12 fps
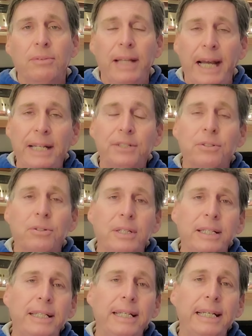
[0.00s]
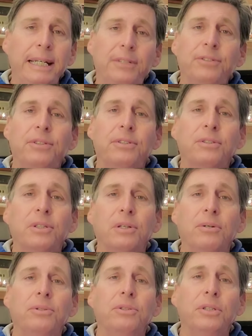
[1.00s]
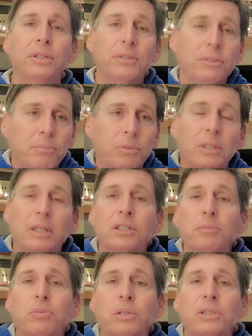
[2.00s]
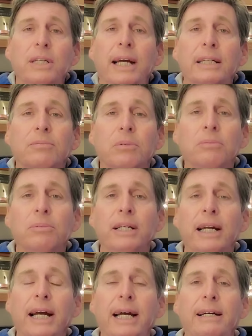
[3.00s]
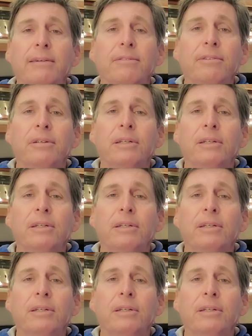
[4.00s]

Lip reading: naturally, the easy solution is, well, let's protect what we have